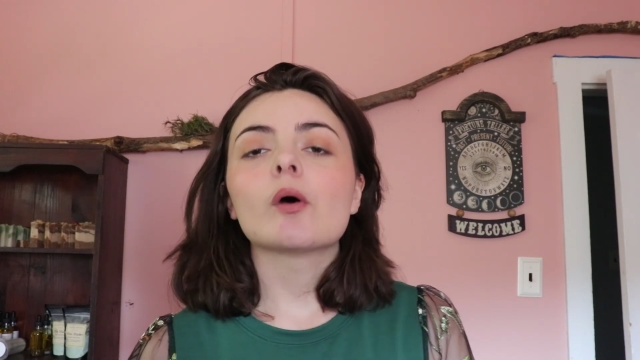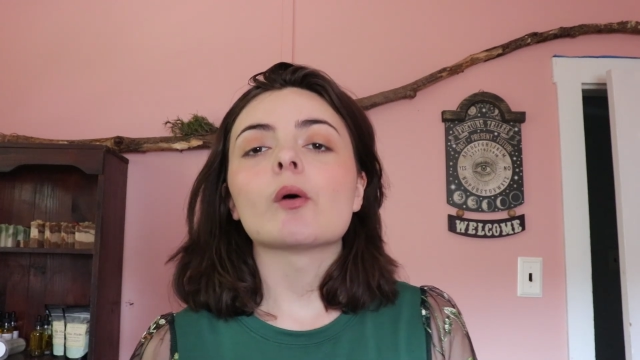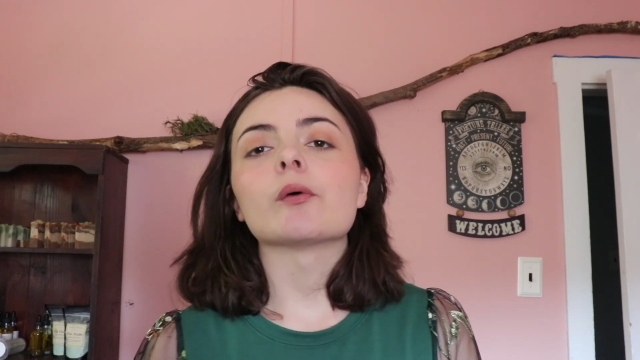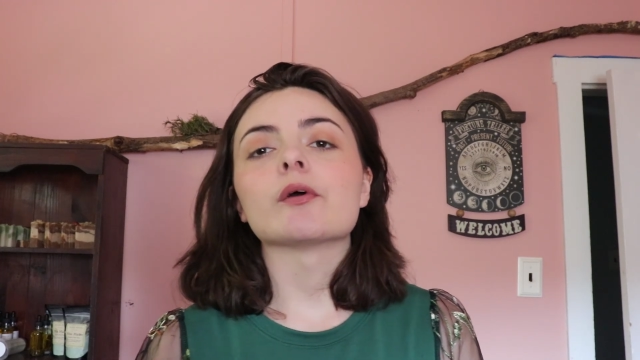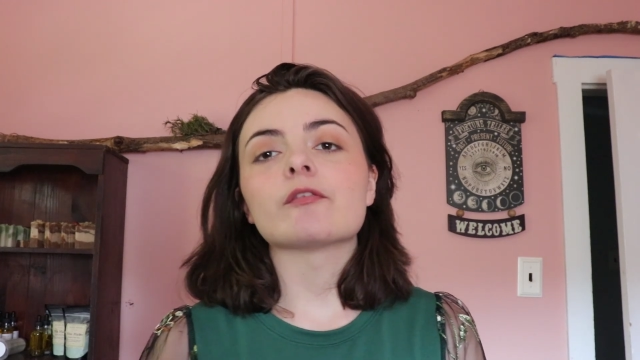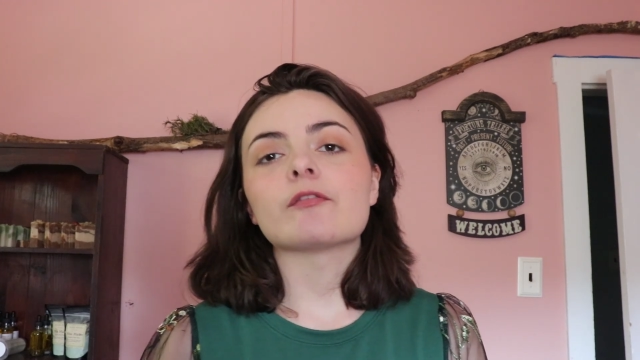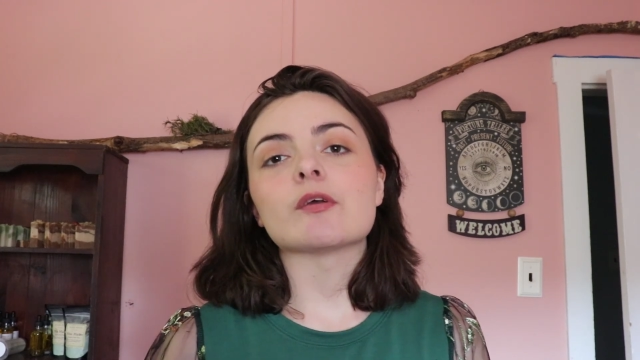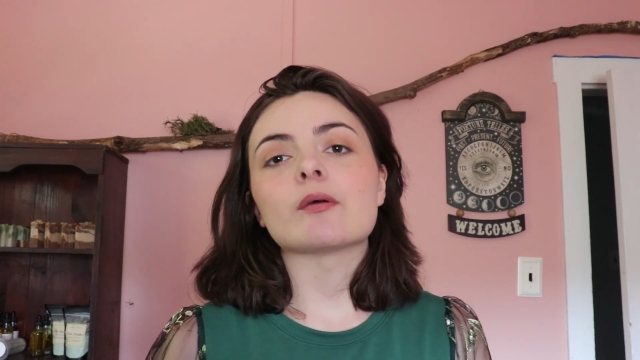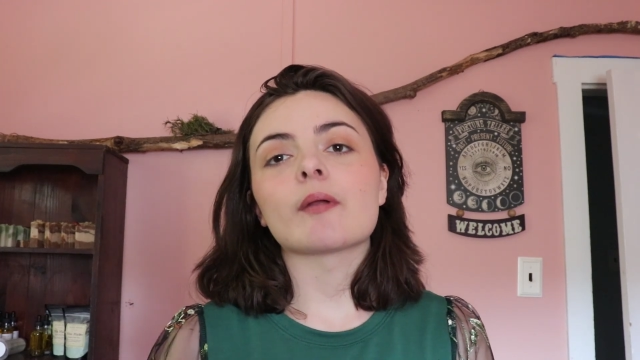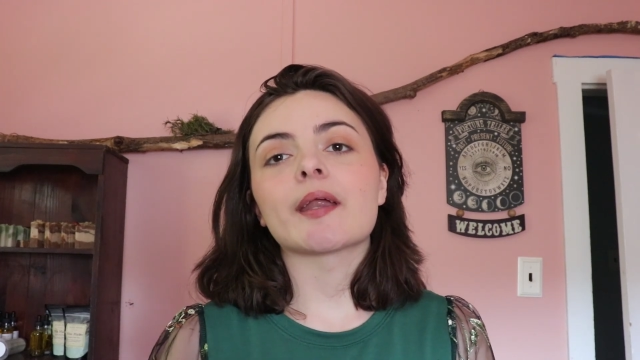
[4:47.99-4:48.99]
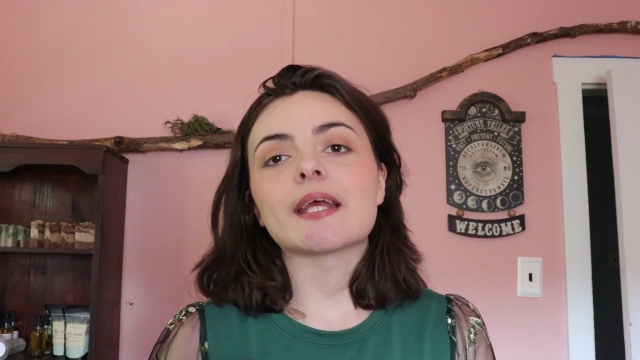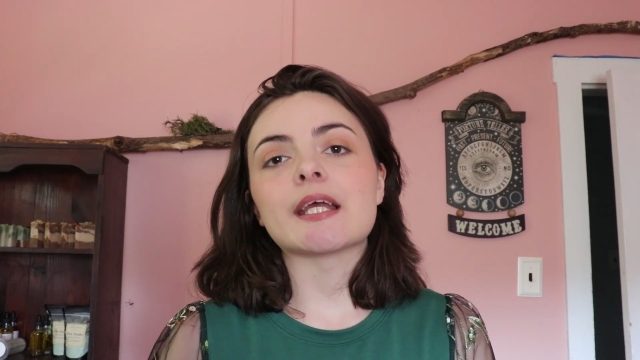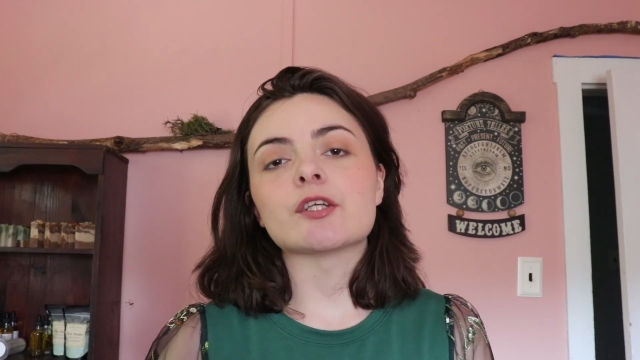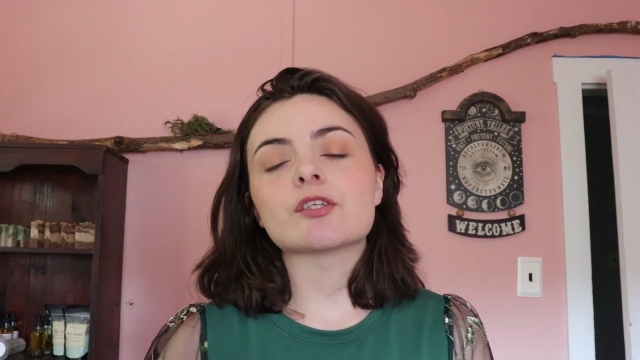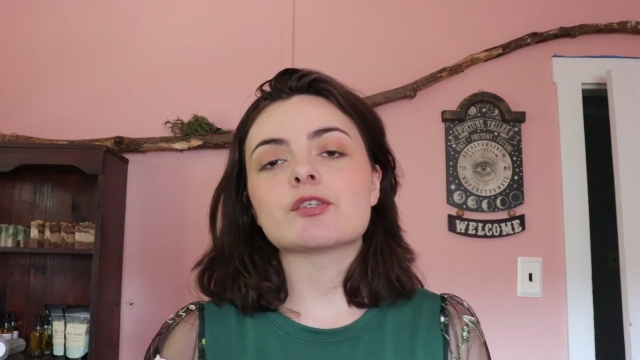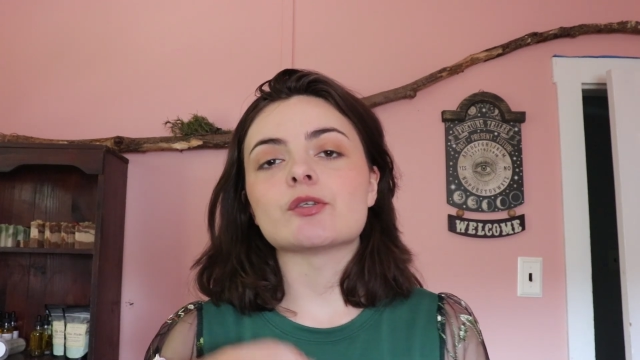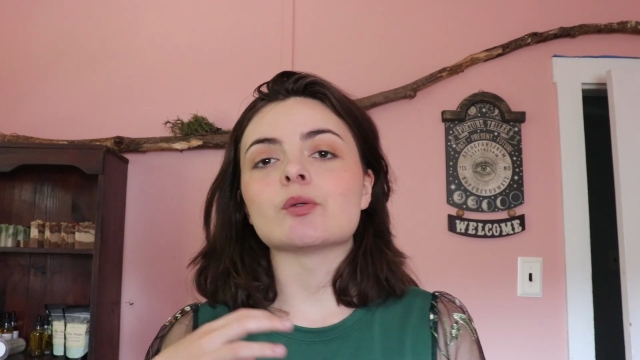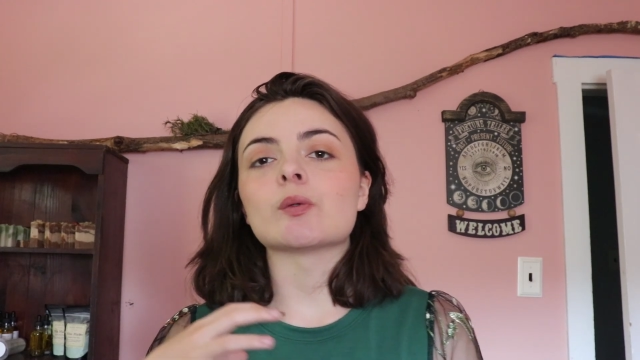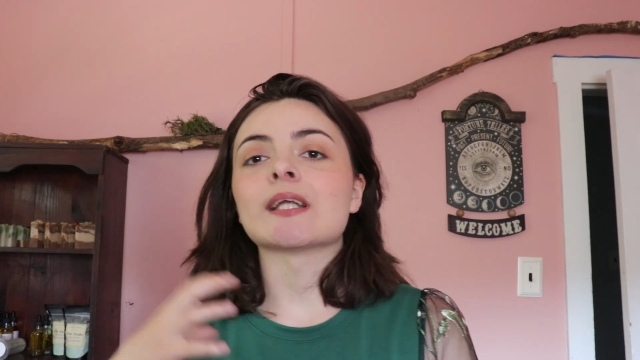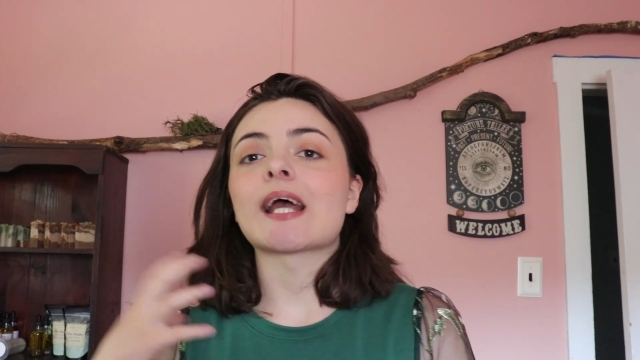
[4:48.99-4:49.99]
or infused
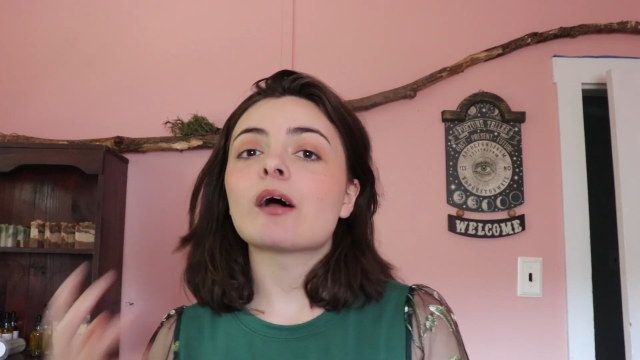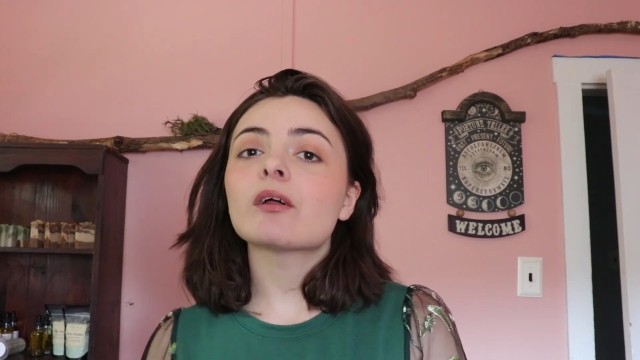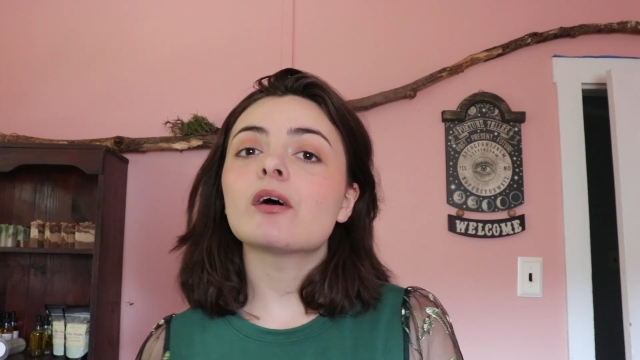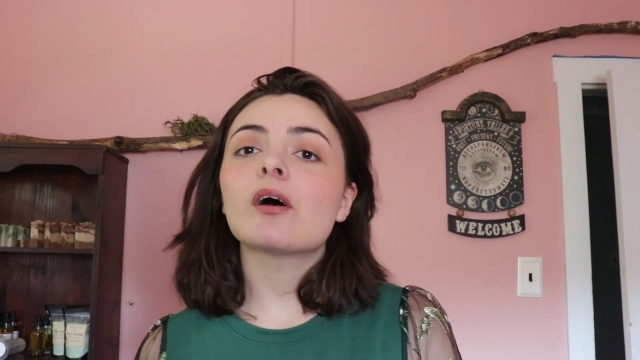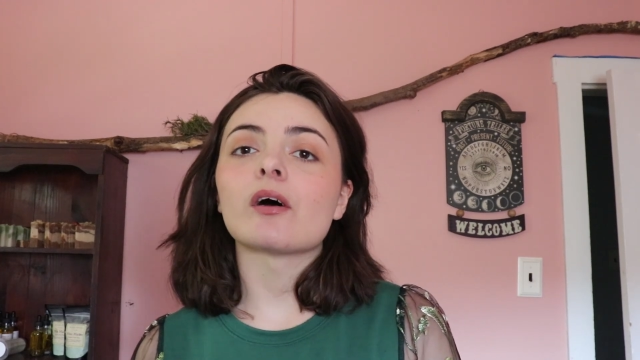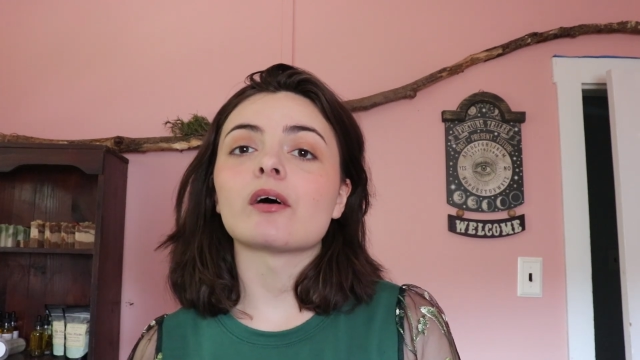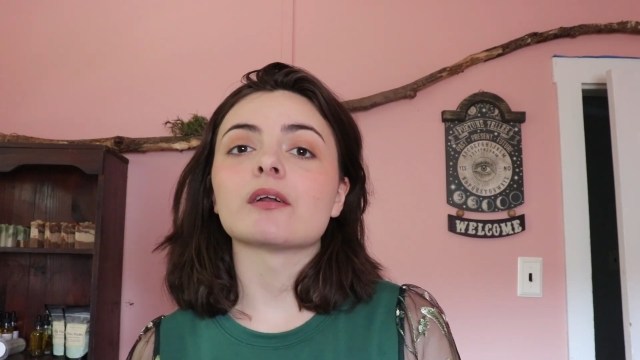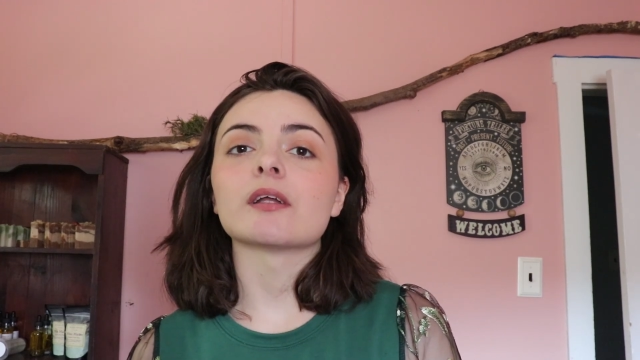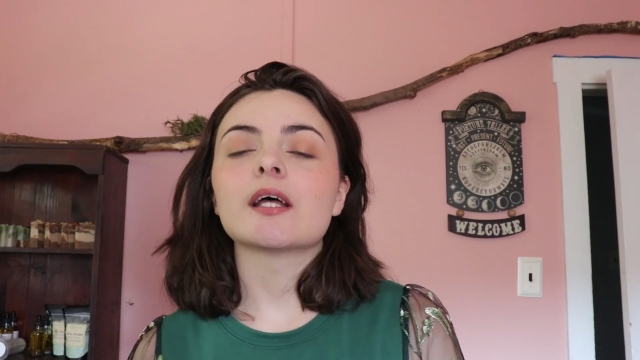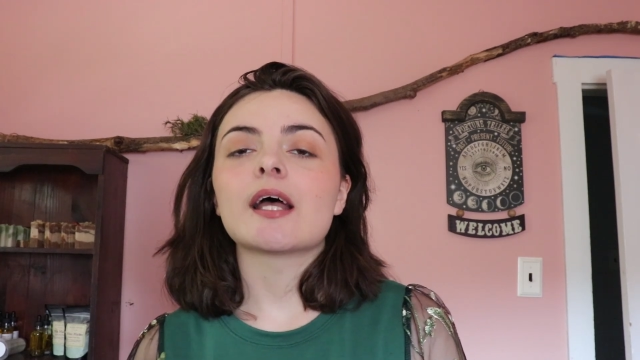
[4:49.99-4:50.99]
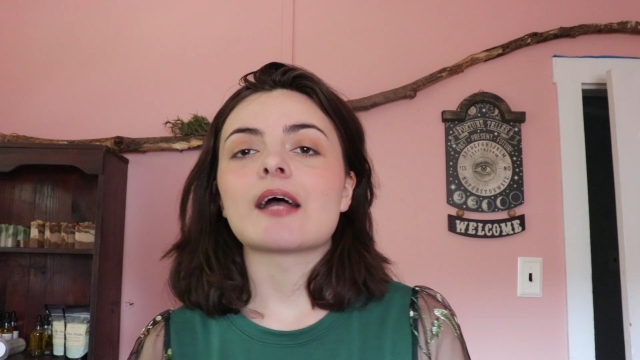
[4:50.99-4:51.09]
into an alcohol